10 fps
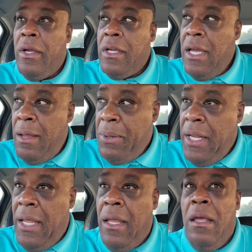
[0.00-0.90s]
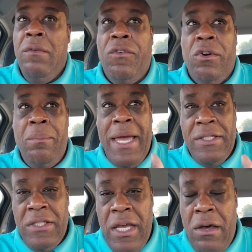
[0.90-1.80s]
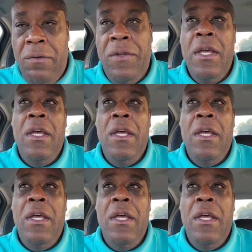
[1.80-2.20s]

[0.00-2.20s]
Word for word: a company, for myself.